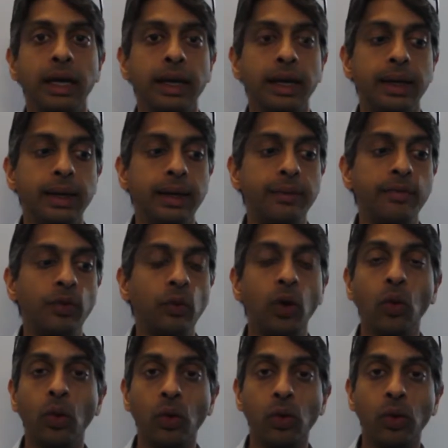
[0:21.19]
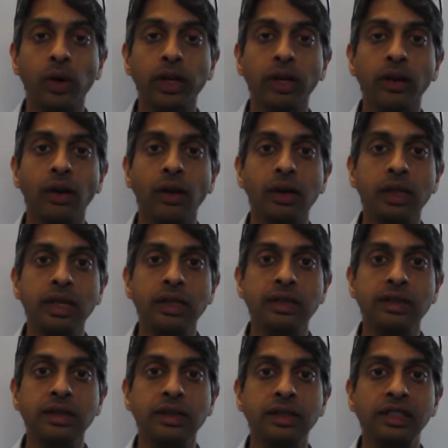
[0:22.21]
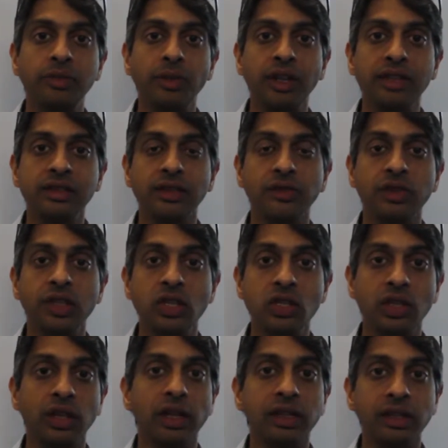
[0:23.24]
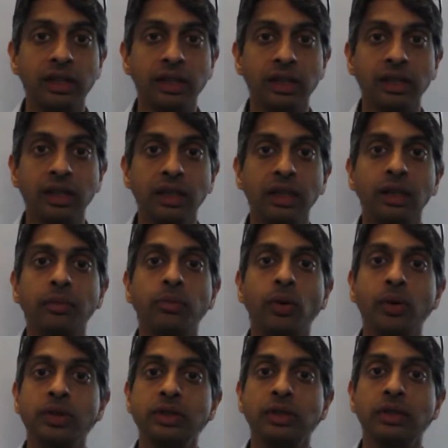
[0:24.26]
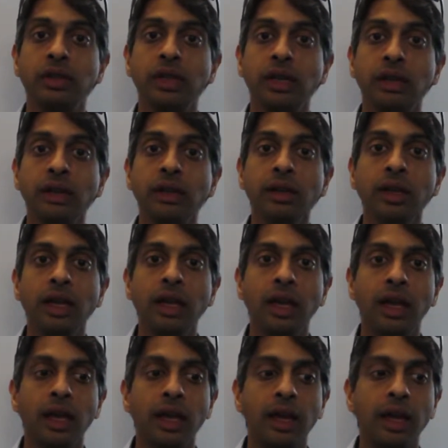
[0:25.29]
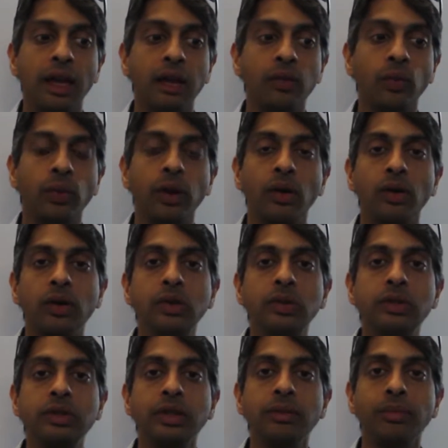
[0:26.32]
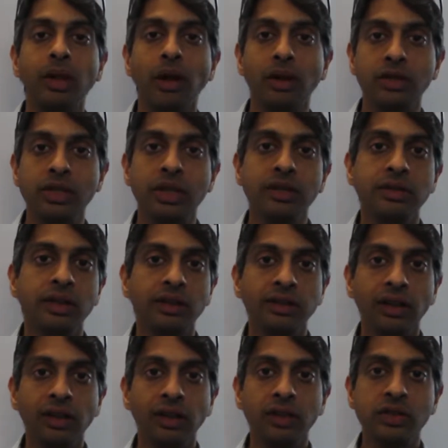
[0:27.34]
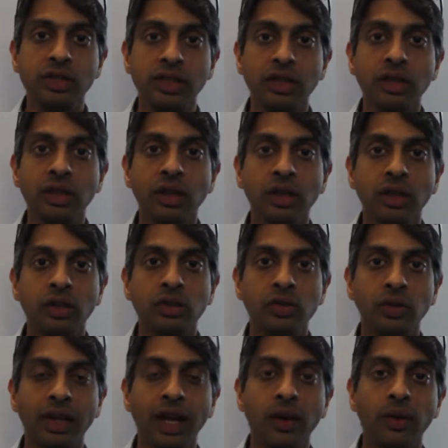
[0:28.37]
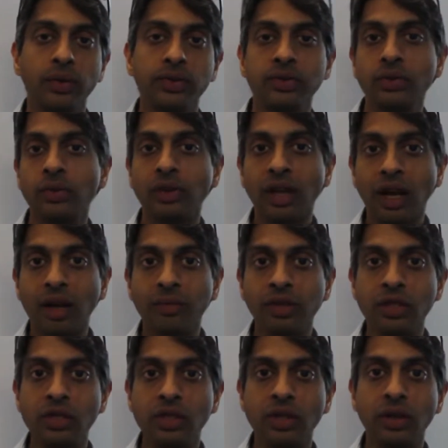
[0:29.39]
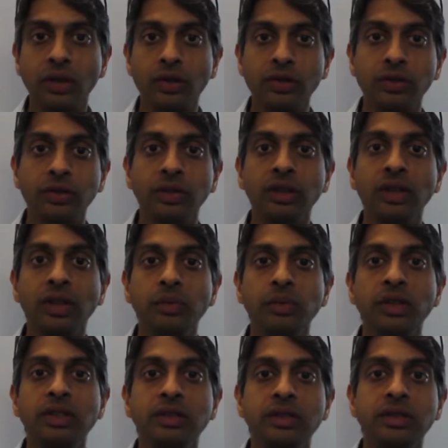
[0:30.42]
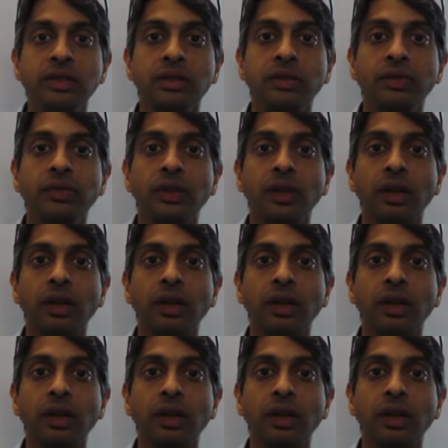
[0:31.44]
What we're working on is in the space of digital identity and personal data, and we are using blockchain technology to allow us to reliably share certain key pieces of